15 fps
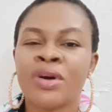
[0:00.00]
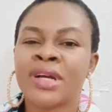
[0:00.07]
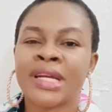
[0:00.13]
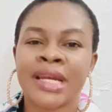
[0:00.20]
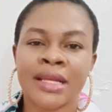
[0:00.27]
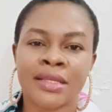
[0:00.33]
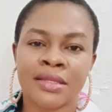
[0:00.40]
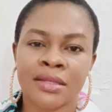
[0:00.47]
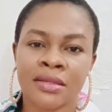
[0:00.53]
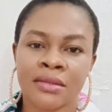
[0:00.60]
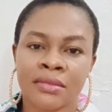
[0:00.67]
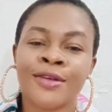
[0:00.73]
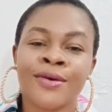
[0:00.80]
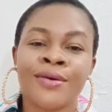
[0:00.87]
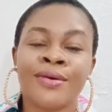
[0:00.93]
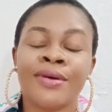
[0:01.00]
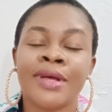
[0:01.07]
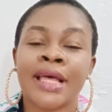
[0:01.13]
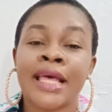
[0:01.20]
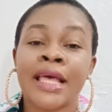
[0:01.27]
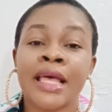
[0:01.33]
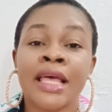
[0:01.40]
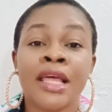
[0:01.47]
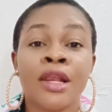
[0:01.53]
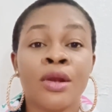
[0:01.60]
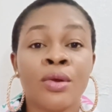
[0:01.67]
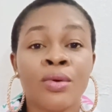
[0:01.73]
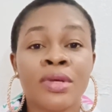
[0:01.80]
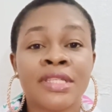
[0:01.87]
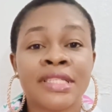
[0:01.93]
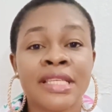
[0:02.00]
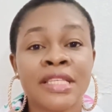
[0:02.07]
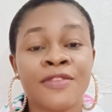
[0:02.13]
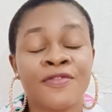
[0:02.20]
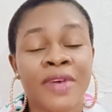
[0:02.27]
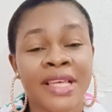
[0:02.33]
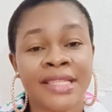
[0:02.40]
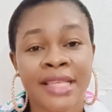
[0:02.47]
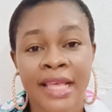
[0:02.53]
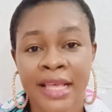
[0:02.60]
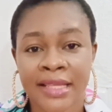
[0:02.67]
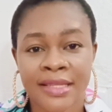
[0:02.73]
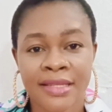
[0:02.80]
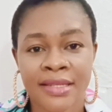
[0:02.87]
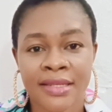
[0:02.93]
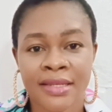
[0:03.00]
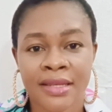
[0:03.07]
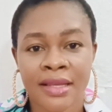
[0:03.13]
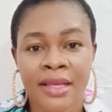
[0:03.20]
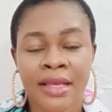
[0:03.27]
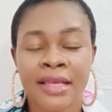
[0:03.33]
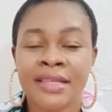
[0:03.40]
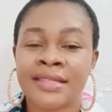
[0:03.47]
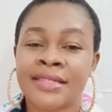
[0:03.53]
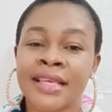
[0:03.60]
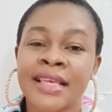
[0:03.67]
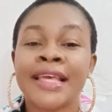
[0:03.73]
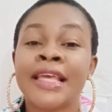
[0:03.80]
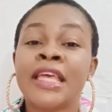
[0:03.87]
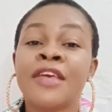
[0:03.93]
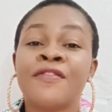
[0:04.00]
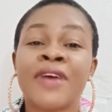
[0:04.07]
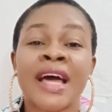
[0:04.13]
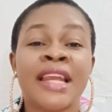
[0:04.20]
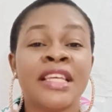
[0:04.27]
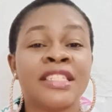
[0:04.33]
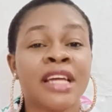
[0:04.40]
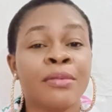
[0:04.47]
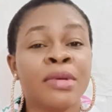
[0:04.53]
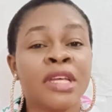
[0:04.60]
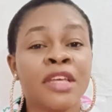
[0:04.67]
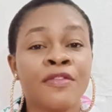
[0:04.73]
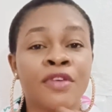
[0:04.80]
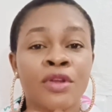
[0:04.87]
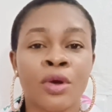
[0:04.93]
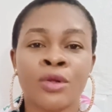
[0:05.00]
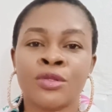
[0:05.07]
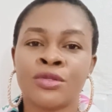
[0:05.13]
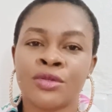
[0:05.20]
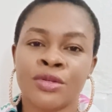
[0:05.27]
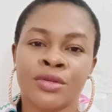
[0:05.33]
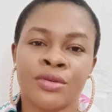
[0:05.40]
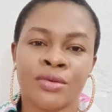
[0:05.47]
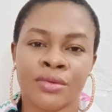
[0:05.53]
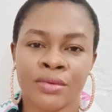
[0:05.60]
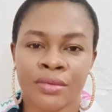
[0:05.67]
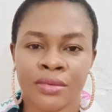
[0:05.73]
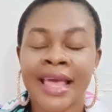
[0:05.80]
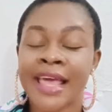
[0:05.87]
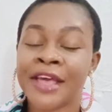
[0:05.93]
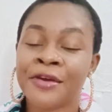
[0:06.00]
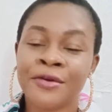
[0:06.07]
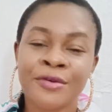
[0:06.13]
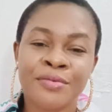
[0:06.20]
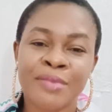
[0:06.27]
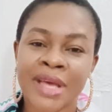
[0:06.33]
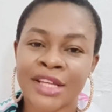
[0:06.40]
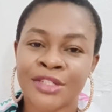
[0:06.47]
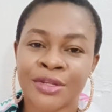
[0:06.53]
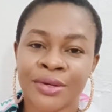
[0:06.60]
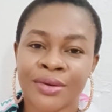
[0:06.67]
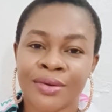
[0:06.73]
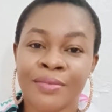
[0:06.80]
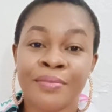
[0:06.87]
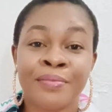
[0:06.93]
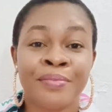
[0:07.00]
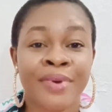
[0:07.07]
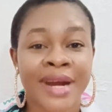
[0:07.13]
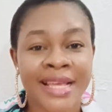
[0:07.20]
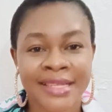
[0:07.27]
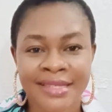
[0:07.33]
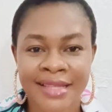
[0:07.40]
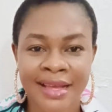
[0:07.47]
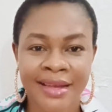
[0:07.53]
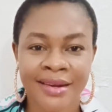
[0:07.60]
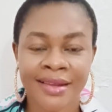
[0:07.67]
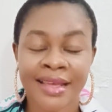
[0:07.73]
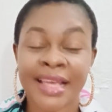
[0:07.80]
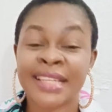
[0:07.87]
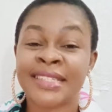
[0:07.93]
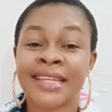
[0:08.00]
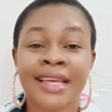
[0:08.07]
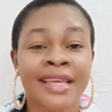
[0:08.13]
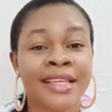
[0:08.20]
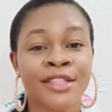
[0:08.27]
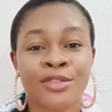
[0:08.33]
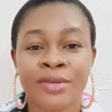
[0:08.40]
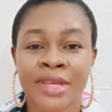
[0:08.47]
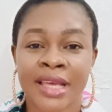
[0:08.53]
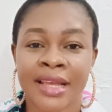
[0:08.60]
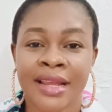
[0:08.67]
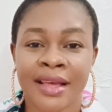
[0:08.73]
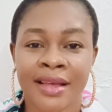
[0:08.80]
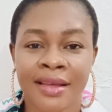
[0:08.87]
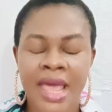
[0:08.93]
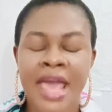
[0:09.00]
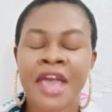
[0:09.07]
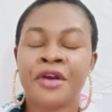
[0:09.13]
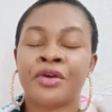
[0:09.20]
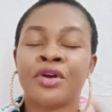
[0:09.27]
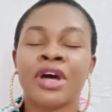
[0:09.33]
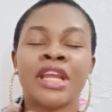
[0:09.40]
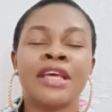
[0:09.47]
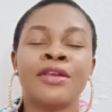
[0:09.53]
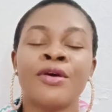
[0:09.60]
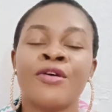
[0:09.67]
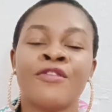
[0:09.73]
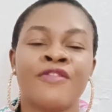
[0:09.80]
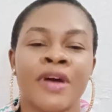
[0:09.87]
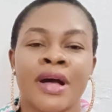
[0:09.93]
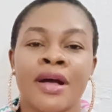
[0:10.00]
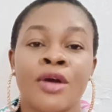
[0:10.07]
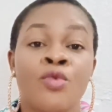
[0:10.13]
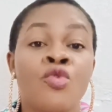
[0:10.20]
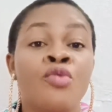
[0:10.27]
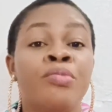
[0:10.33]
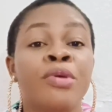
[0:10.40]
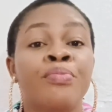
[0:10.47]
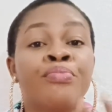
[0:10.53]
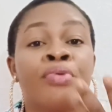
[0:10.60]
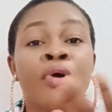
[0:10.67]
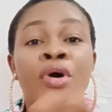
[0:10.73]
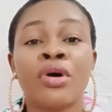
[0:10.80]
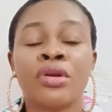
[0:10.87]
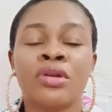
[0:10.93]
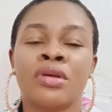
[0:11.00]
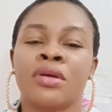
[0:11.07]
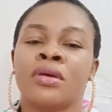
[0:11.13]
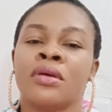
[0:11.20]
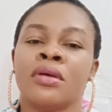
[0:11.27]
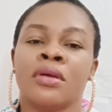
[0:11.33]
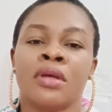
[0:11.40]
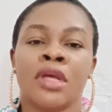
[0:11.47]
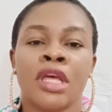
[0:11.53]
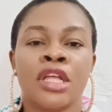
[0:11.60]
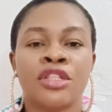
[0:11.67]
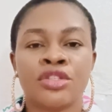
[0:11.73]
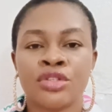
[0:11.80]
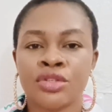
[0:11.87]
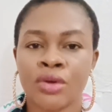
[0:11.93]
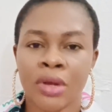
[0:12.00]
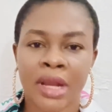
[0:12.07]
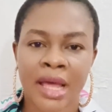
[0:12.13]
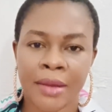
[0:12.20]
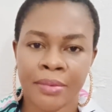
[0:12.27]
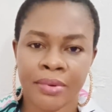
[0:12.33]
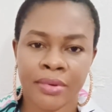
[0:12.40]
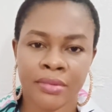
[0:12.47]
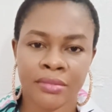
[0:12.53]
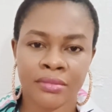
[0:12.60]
done great. So in Luke 6 verse 8, it says, give and it shall be given unto you. A good measure, pressed down and shaken together, and running over will be poured into your lap.